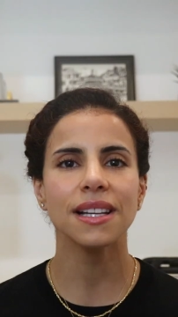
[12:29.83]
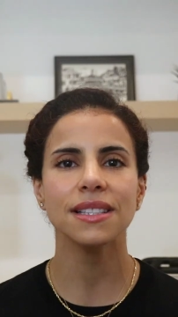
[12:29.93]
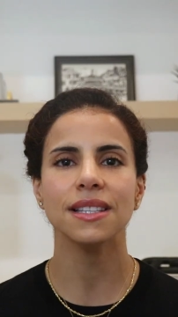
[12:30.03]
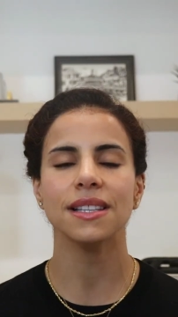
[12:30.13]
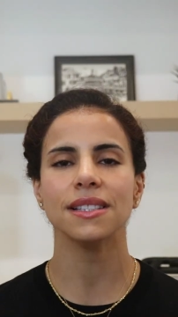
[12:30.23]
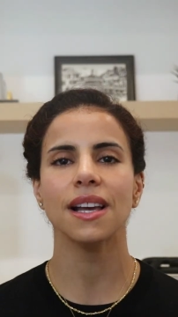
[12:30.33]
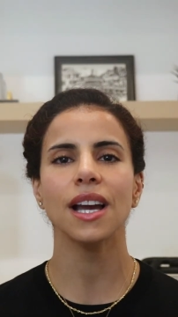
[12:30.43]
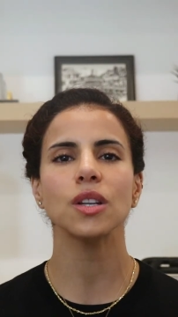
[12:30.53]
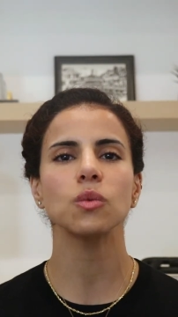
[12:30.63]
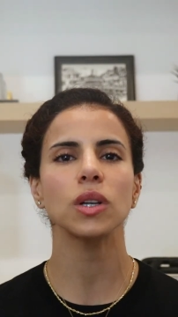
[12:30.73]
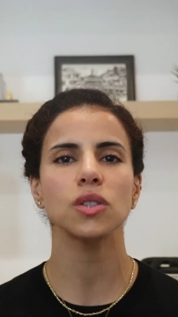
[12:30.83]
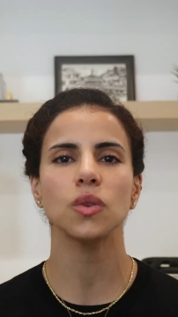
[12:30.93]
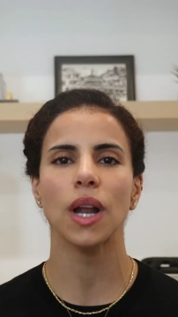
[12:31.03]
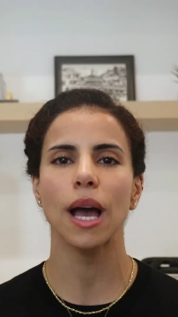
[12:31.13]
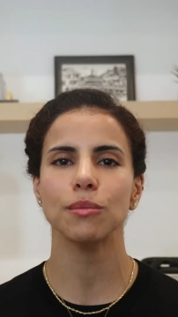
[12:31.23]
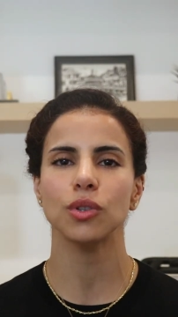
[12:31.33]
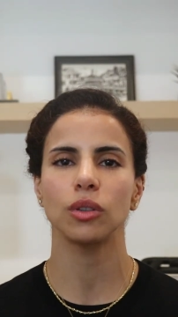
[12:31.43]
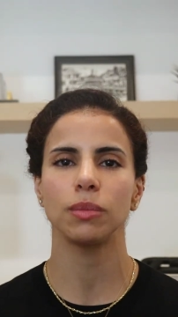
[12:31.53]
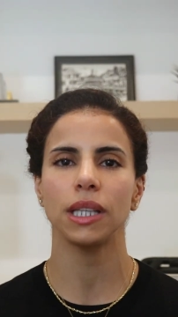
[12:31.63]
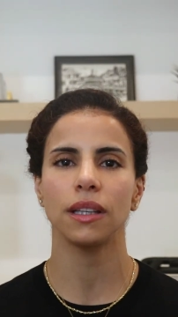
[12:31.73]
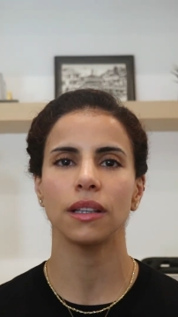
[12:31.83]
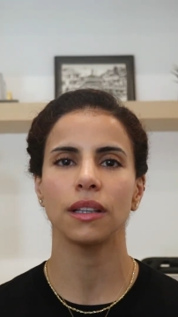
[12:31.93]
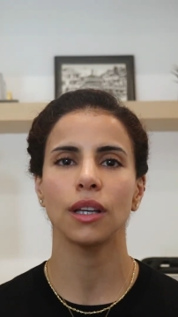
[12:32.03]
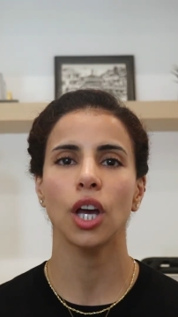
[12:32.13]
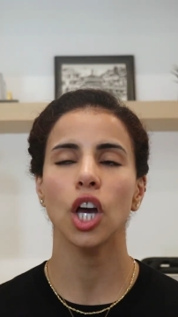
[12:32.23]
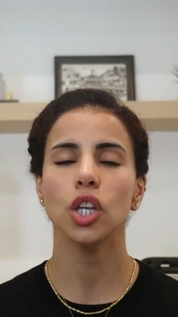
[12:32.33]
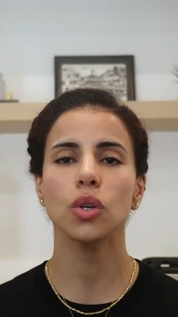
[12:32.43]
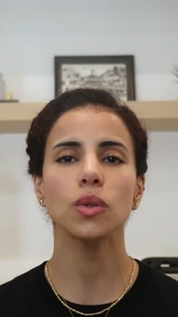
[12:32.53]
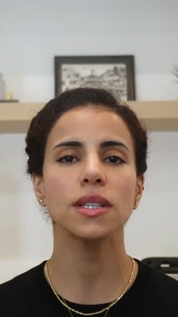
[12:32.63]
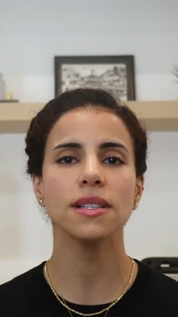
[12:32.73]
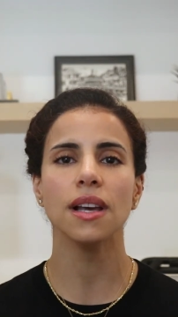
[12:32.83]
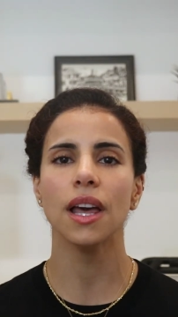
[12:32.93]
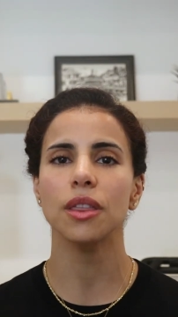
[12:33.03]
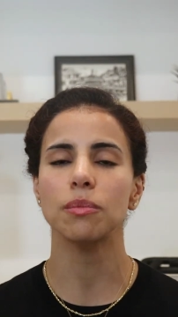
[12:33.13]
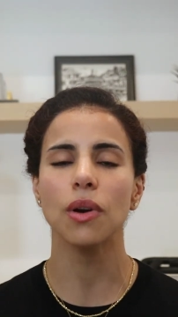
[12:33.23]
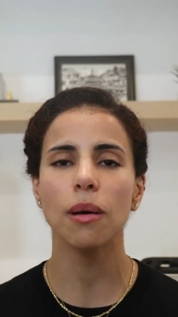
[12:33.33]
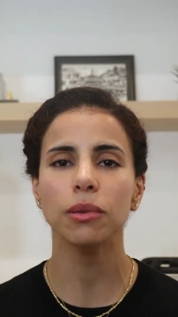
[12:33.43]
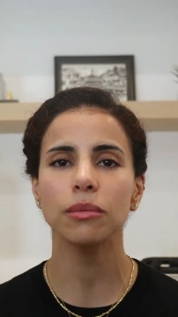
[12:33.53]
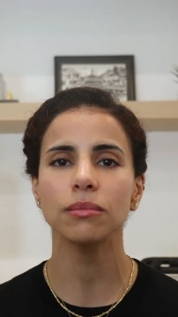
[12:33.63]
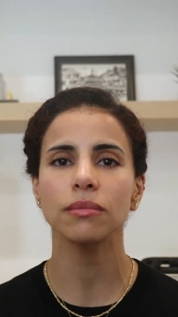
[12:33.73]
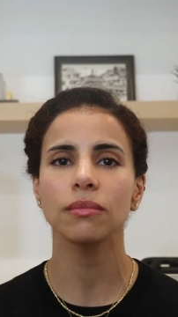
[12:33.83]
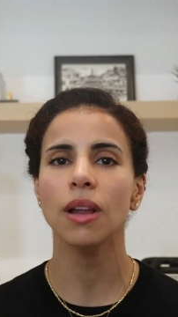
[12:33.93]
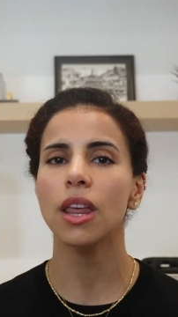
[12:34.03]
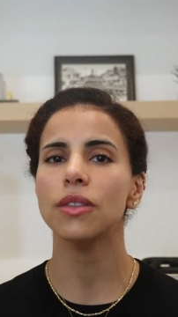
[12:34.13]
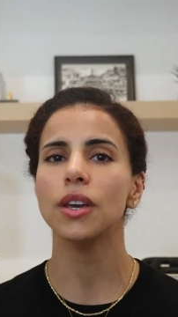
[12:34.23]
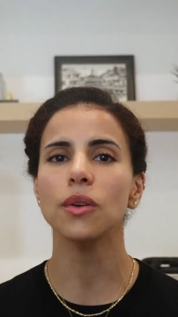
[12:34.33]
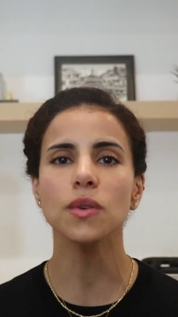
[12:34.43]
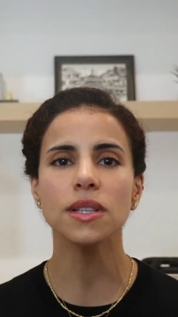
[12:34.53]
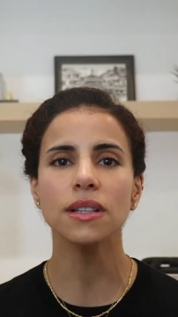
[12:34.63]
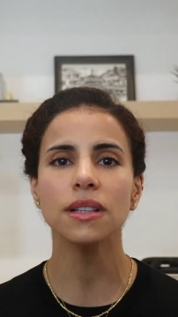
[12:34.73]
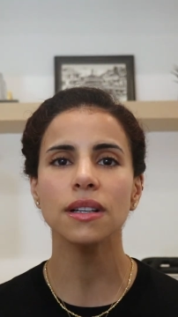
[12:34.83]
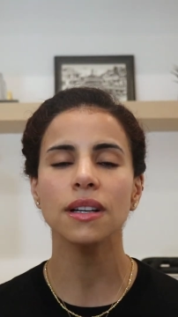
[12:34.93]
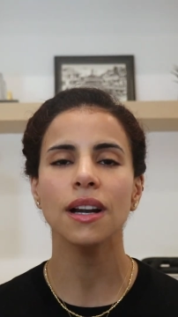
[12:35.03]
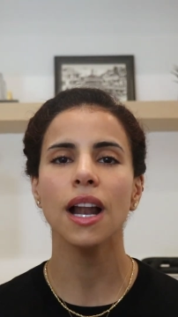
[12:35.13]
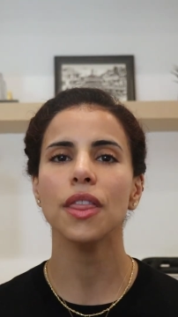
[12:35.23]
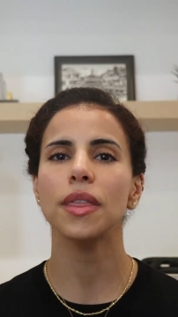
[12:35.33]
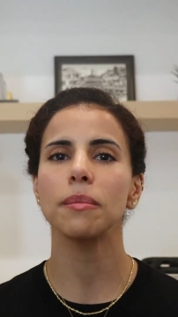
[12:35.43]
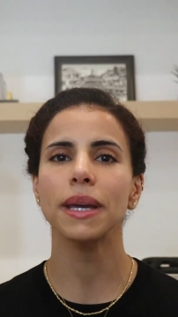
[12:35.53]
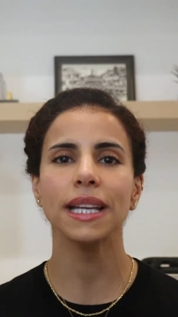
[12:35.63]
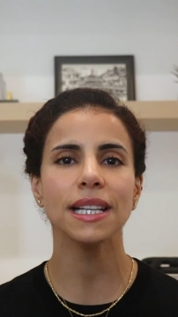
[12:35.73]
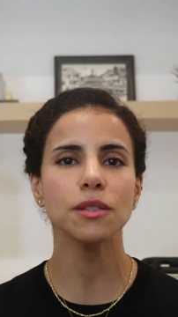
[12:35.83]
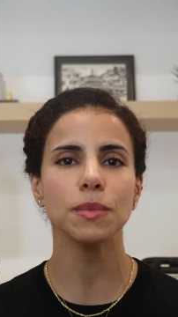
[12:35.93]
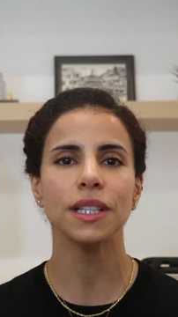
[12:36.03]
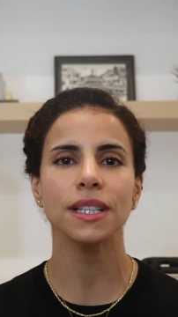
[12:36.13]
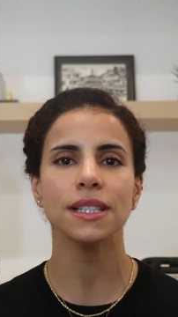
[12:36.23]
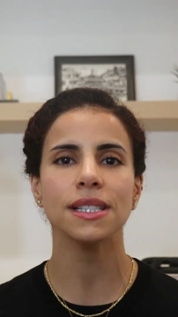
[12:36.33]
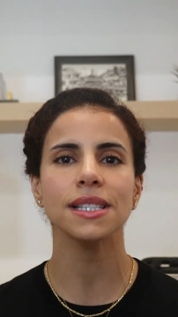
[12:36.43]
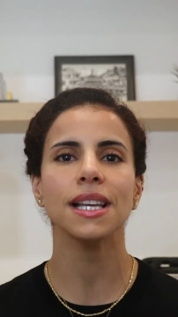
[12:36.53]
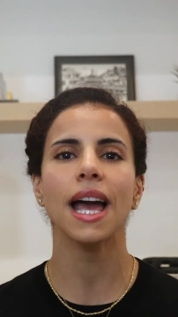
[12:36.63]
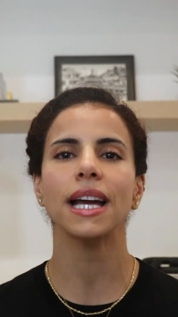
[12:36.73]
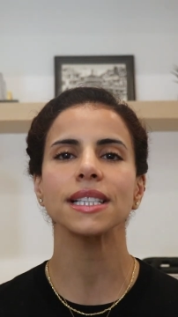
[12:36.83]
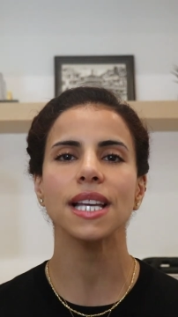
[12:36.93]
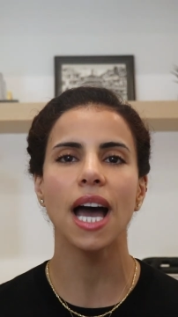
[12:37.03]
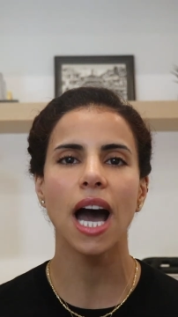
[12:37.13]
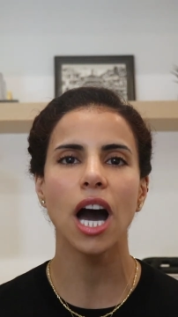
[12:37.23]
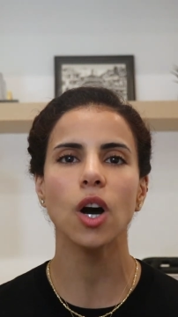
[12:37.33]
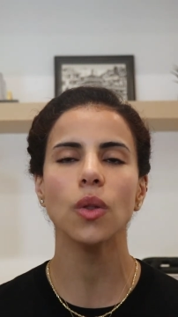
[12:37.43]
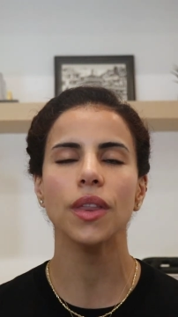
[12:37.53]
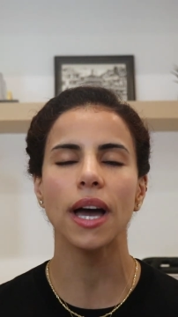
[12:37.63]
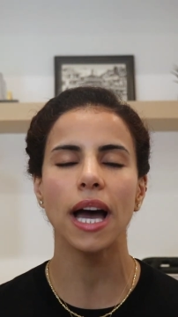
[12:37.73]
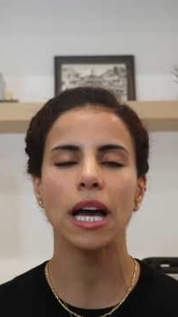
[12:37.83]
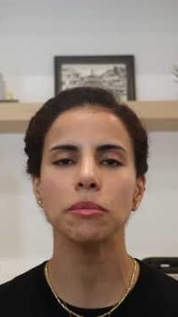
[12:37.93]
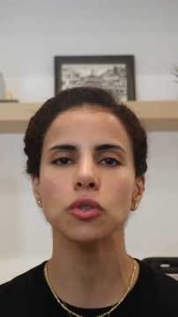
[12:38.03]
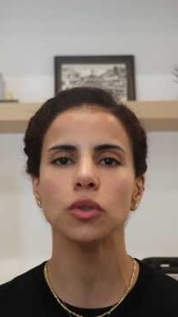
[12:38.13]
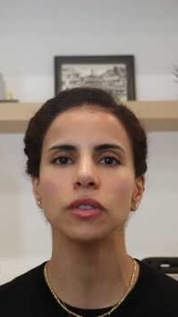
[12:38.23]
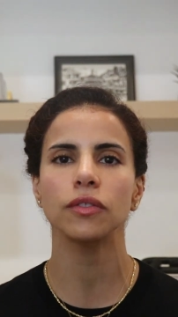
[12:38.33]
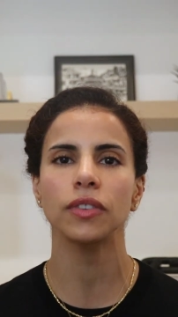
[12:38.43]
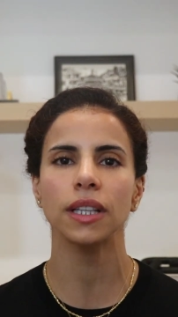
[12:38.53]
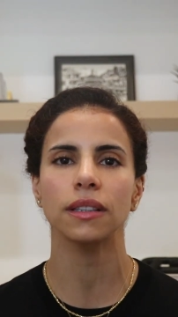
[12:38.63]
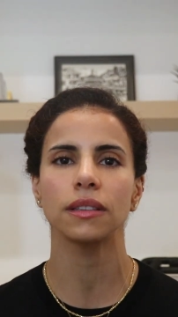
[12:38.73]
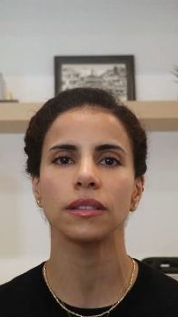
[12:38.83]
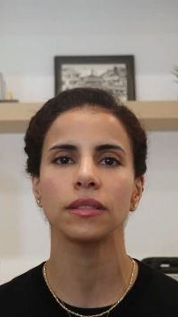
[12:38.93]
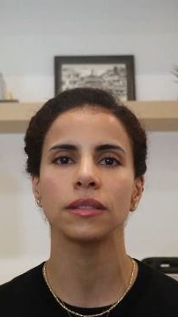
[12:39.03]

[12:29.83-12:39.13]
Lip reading: not decide what your app should be. You decide the problem, the user, the main experience, and how the app should feel.